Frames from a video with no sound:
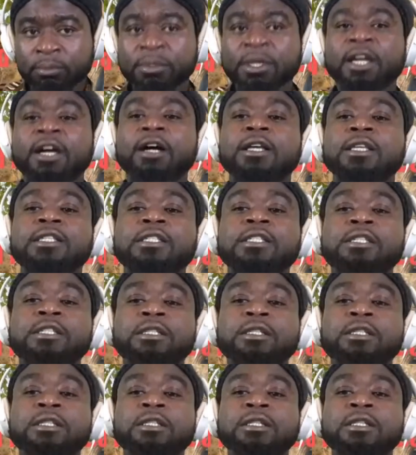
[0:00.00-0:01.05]
because
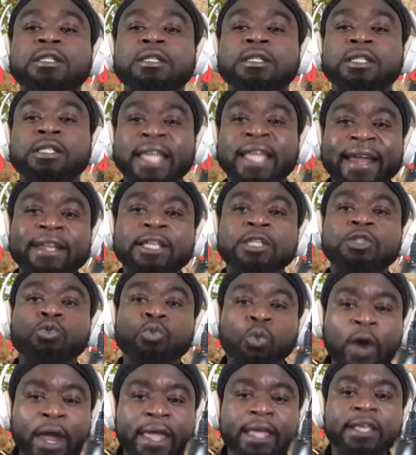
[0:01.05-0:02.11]
there is
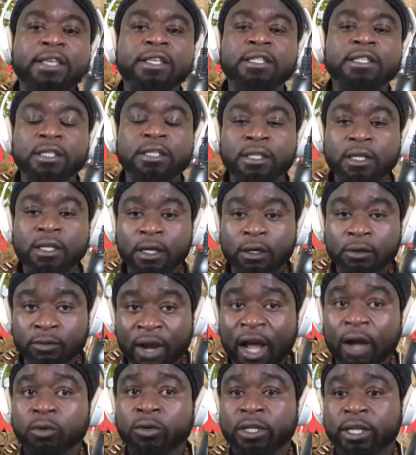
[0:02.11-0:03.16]
ways
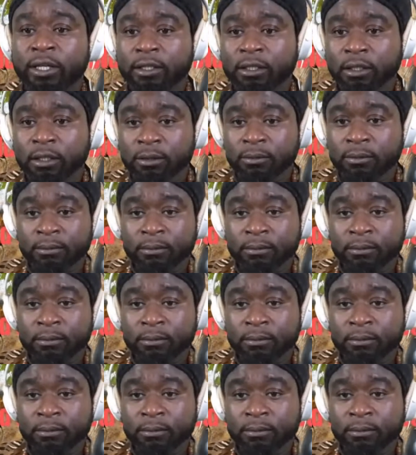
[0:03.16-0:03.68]
around it.